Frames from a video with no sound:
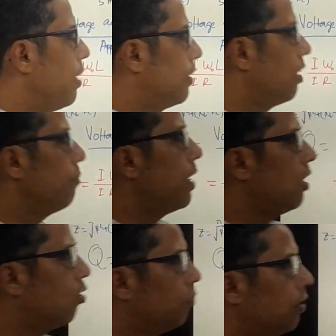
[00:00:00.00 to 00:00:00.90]

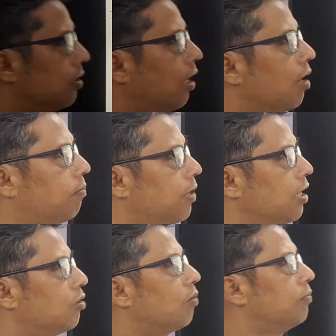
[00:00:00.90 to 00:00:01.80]
measurement of the
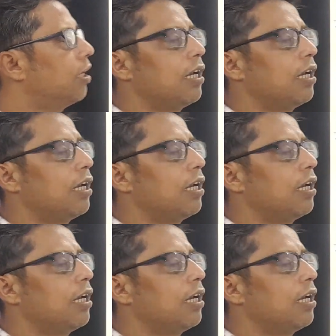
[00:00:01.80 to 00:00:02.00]
sharpness of the